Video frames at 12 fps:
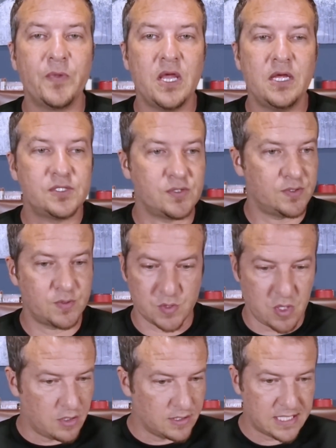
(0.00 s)
So this was
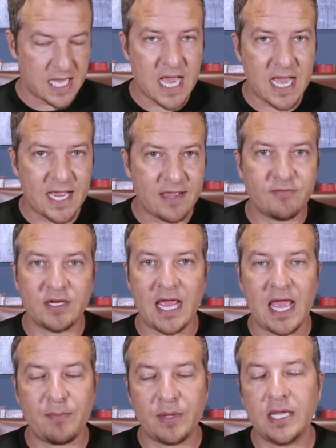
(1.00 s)
all live and
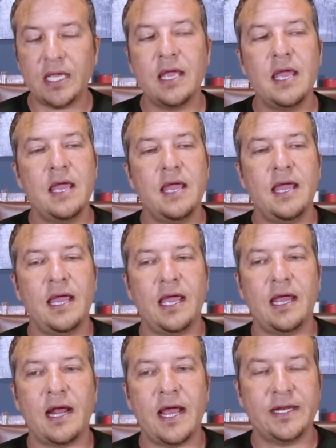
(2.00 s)
happening.
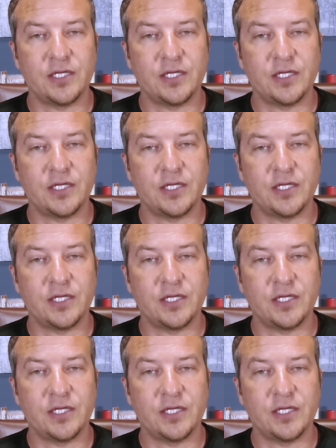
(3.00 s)
And I had to